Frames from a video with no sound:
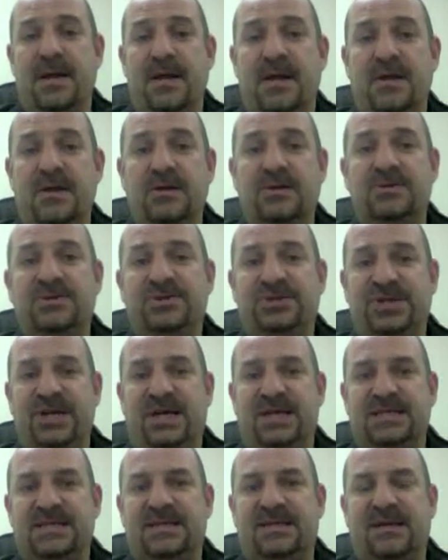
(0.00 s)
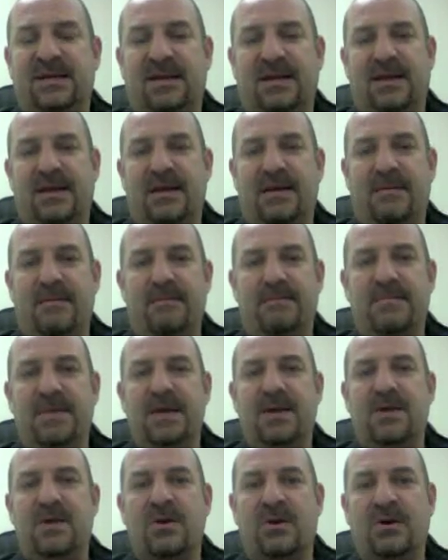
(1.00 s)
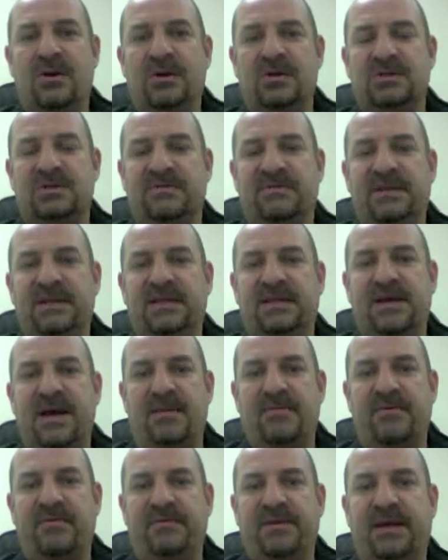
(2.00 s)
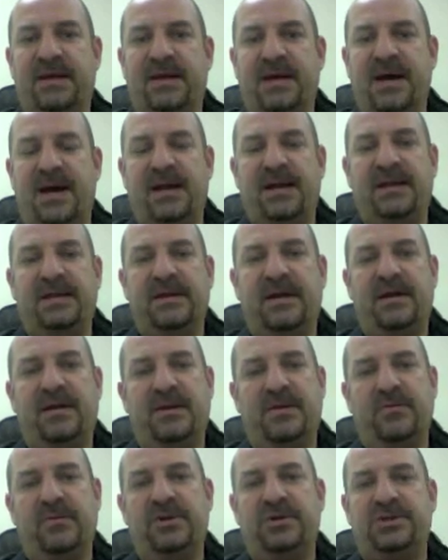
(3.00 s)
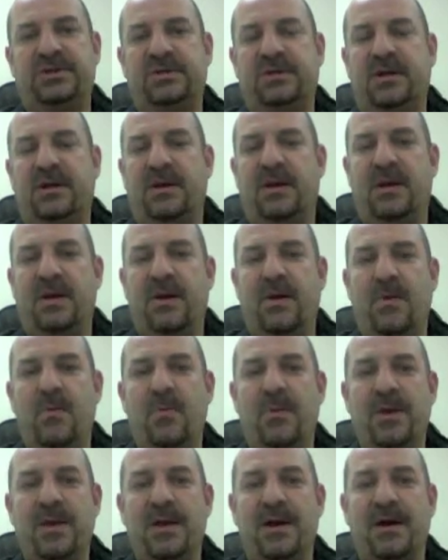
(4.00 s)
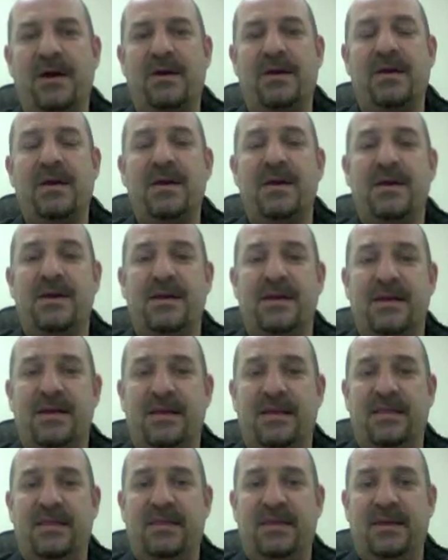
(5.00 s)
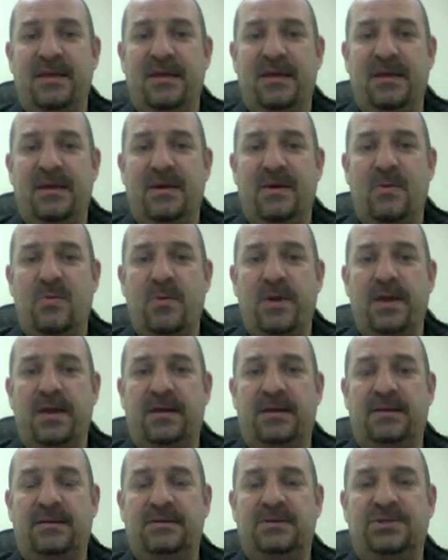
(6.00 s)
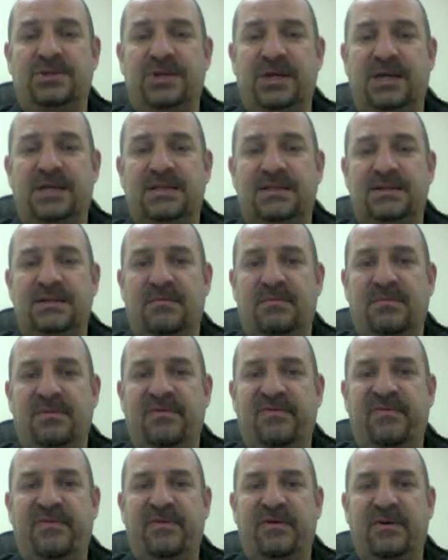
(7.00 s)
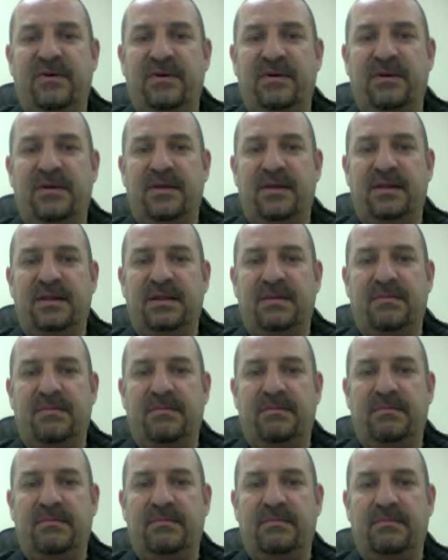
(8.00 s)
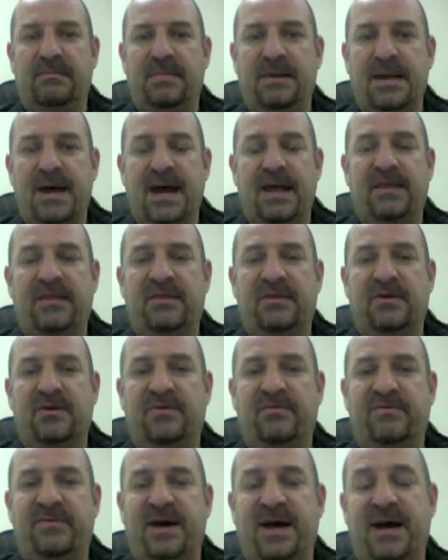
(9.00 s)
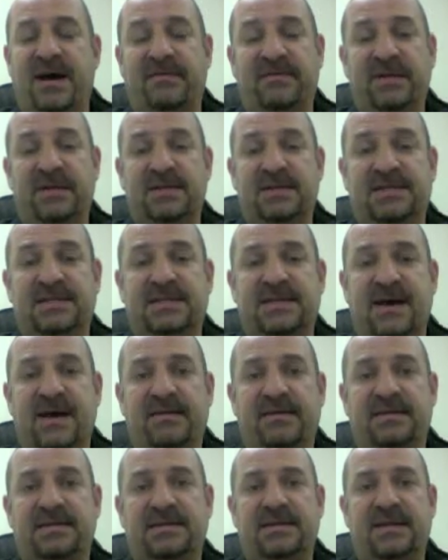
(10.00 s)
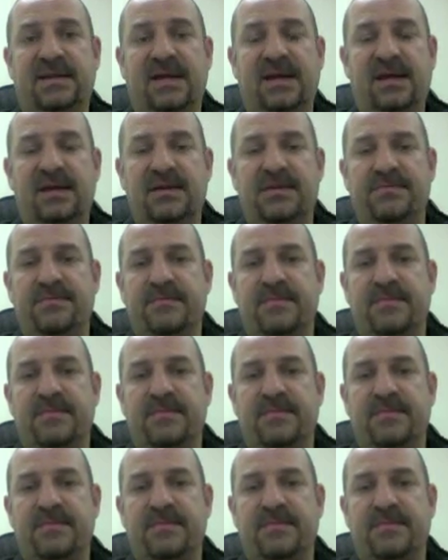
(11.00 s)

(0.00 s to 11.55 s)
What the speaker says: Not just because of the time of the calendar in which we are, the week just before the 9th of Av, the saddest day